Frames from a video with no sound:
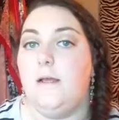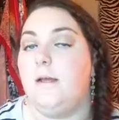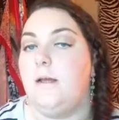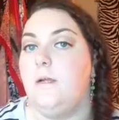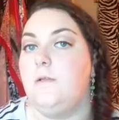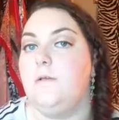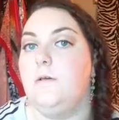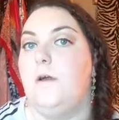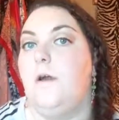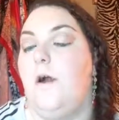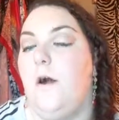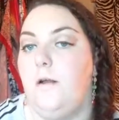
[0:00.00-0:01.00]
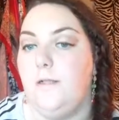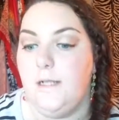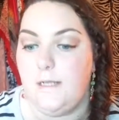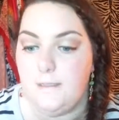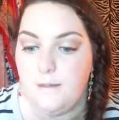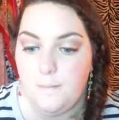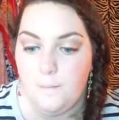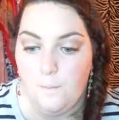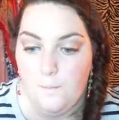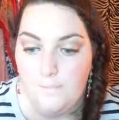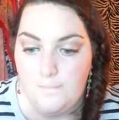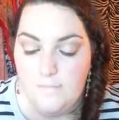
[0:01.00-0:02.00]
and contour are all done.
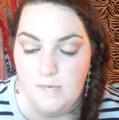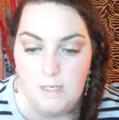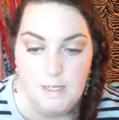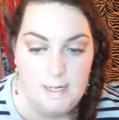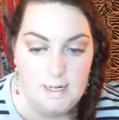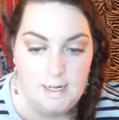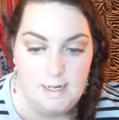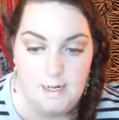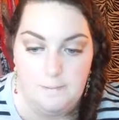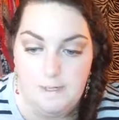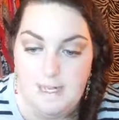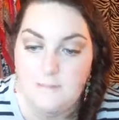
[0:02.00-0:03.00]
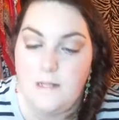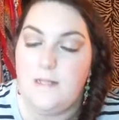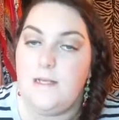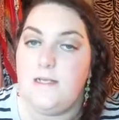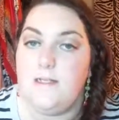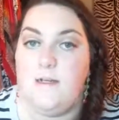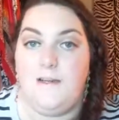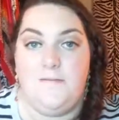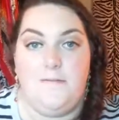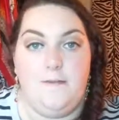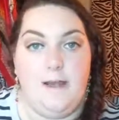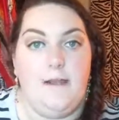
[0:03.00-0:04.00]
And I'm keeping this look
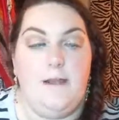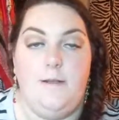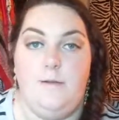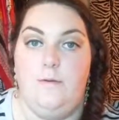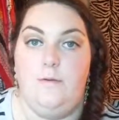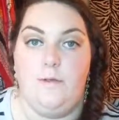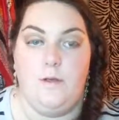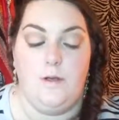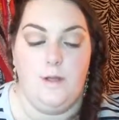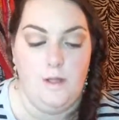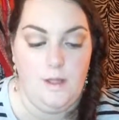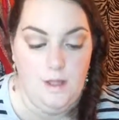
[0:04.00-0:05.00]
very neutral.